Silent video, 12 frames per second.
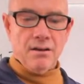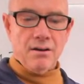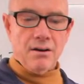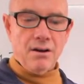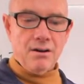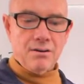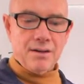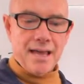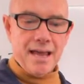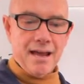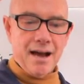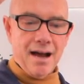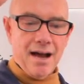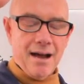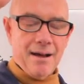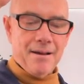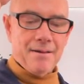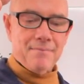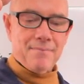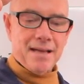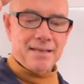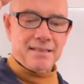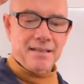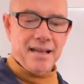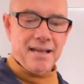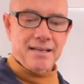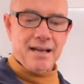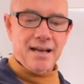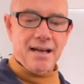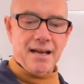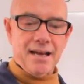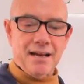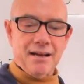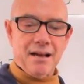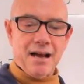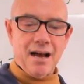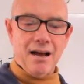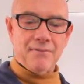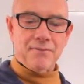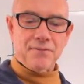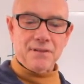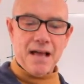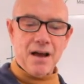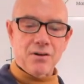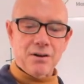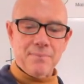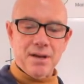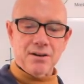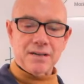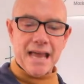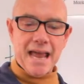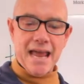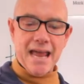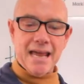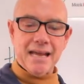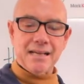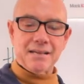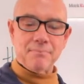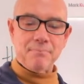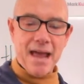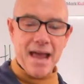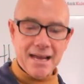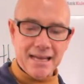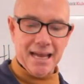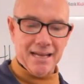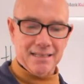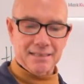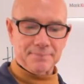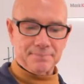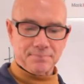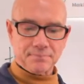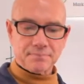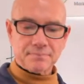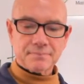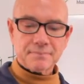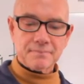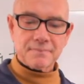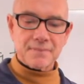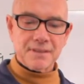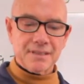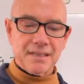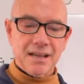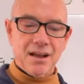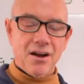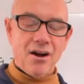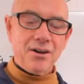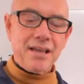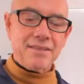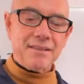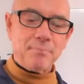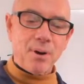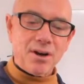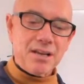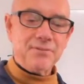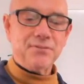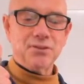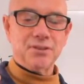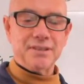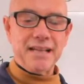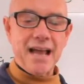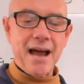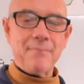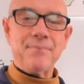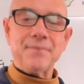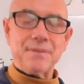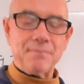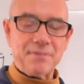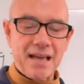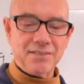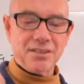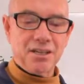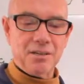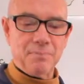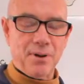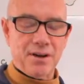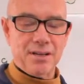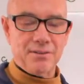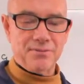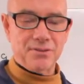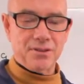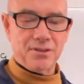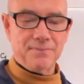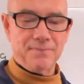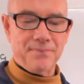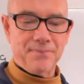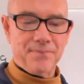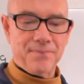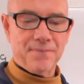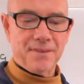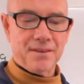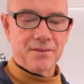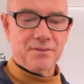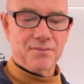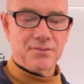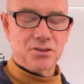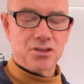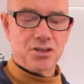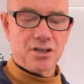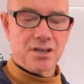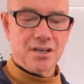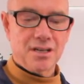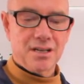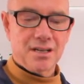Oh, okay. Um, Magdalena, um, flour, milk, egg, pancakes. Oh, yeah, party food. Yep, that's a good party food for sure.